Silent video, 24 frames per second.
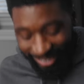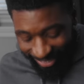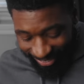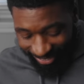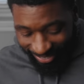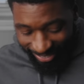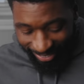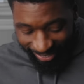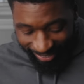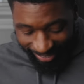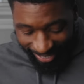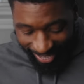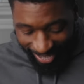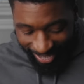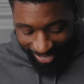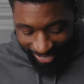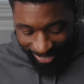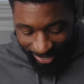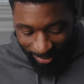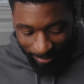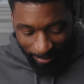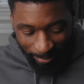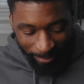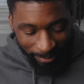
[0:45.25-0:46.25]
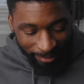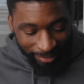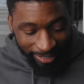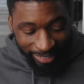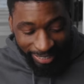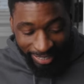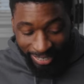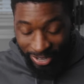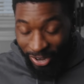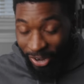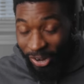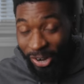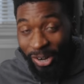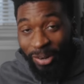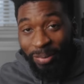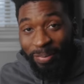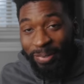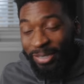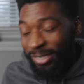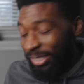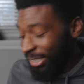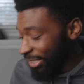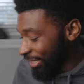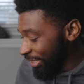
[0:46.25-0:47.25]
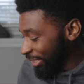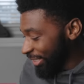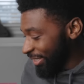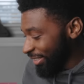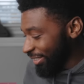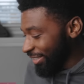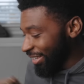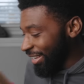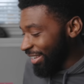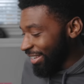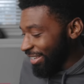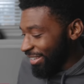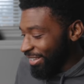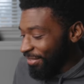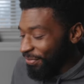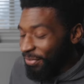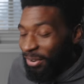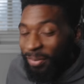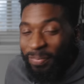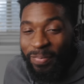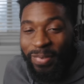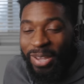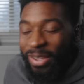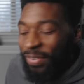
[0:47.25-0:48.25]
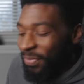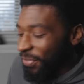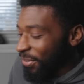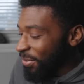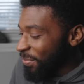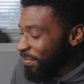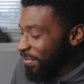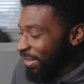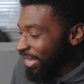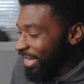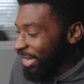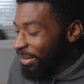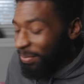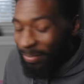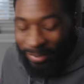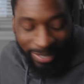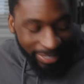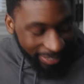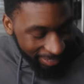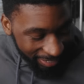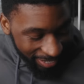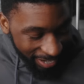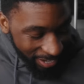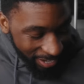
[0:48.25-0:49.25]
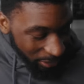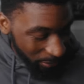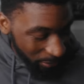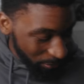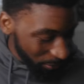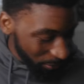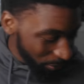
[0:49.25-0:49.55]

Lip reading: to look like complete garbage, if I'm being completely honest